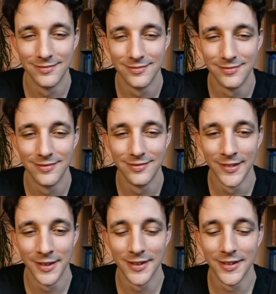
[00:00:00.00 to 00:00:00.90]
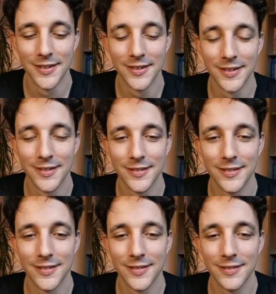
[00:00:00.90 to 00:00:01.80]
Yeah, that's one
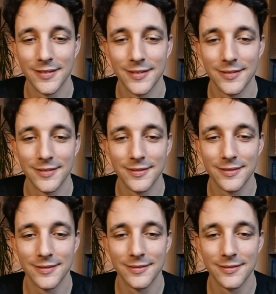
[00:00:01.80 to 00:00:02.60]
main